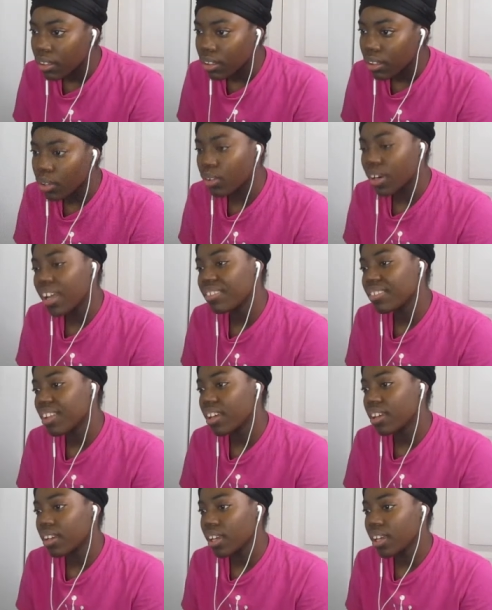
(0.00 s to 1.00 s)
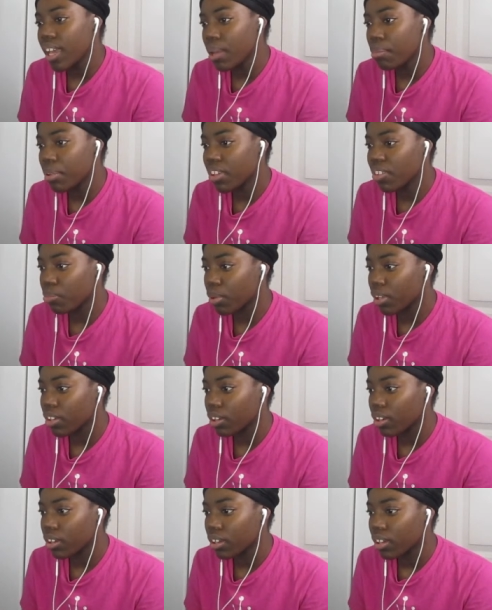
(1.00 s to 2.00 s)
Oh, that's not, that can't be his
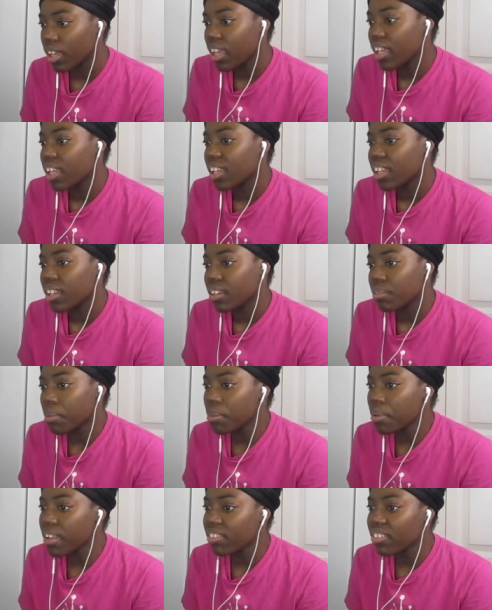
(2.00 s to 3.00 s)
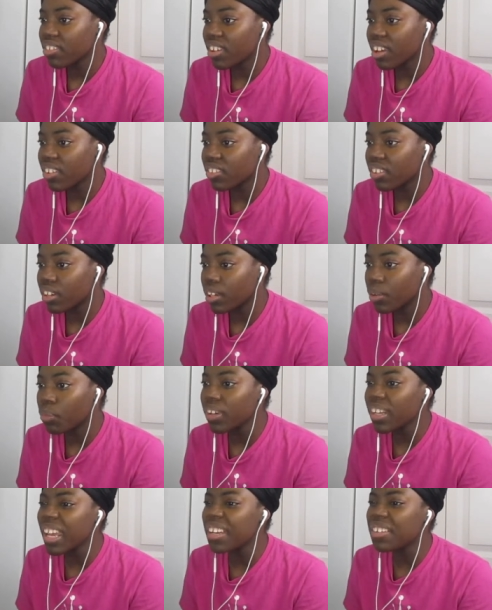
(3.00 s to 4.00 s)
brother. Maybe that's his cousin.
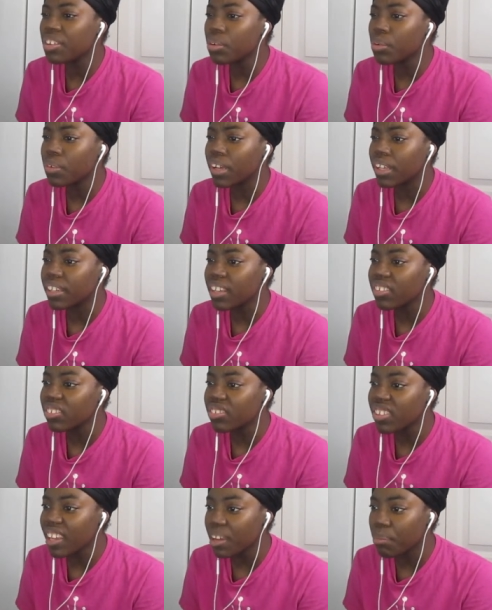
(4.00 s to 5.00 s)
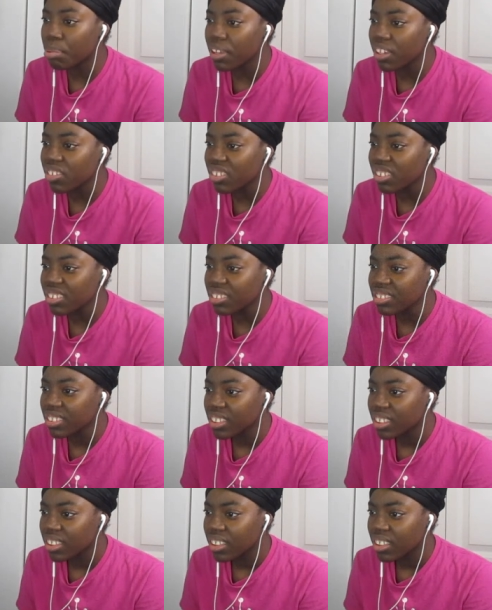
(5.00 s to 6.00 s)
What they doing? They just taking pictures?
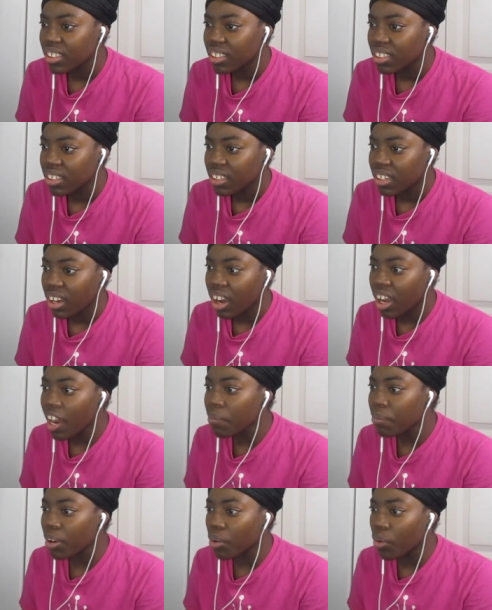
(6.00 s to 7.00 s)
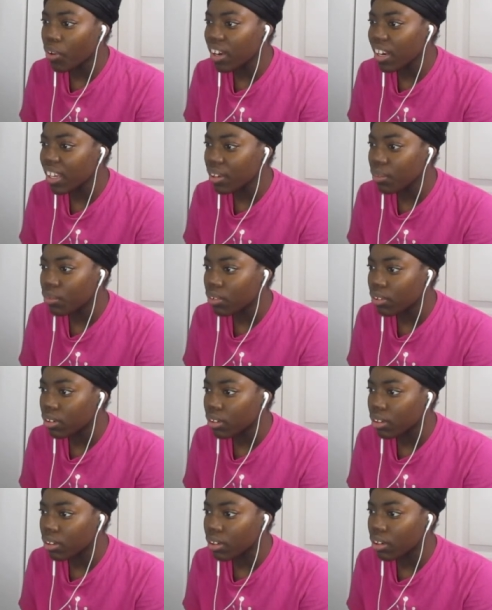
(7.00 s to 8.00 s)
Are they recording?
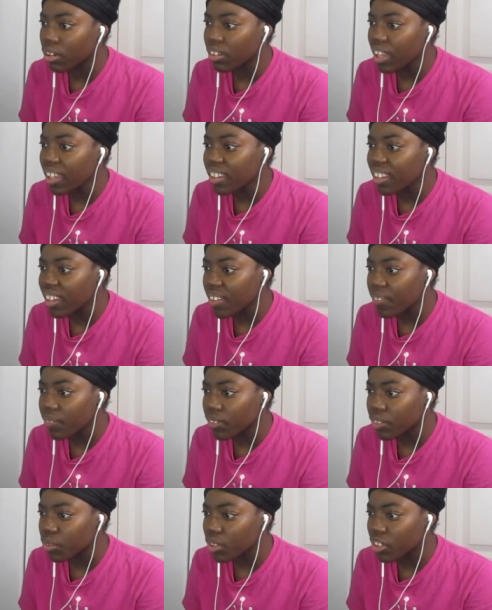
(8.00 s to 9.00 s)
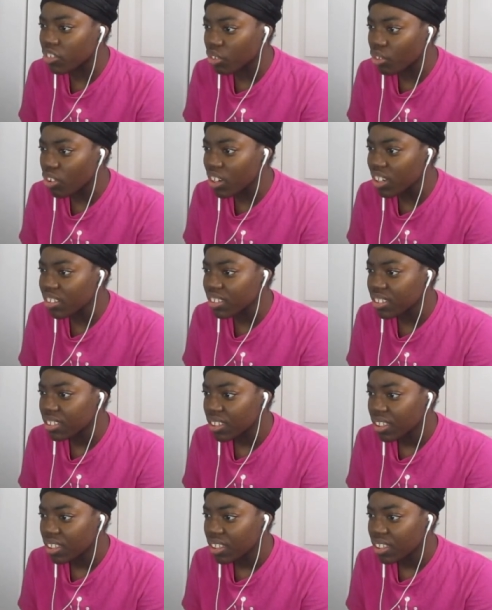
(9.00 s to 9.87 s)
They looking for through the drawers?